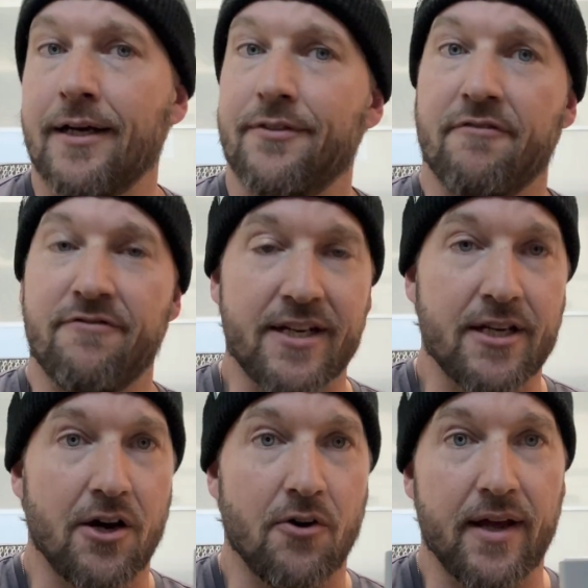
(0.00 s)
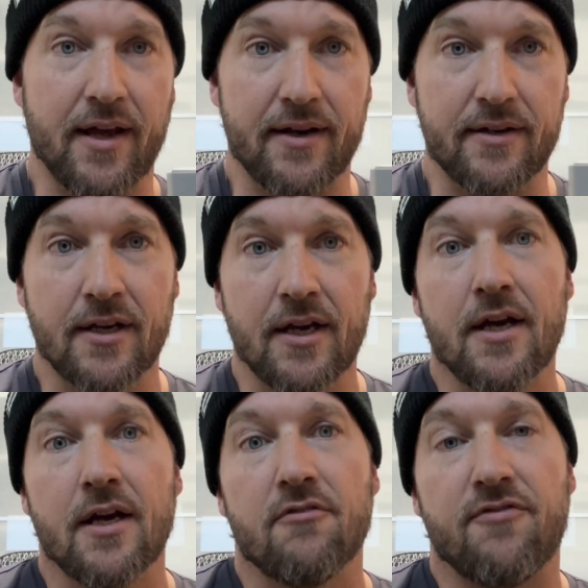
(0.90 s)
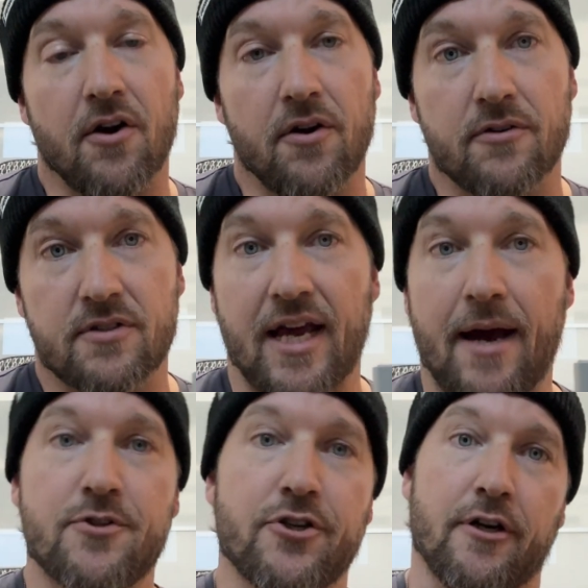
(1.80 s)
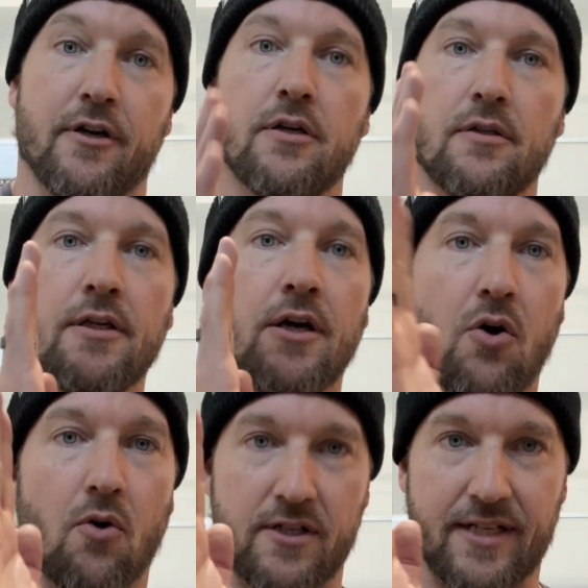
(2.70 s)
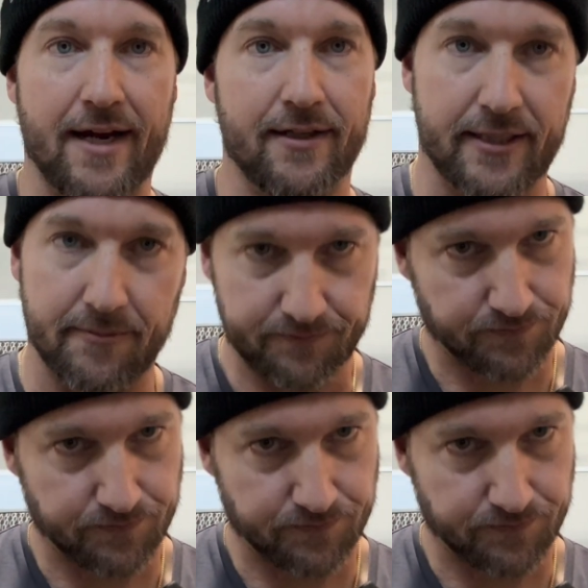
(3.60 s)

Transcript: The video and photos capture horizontally.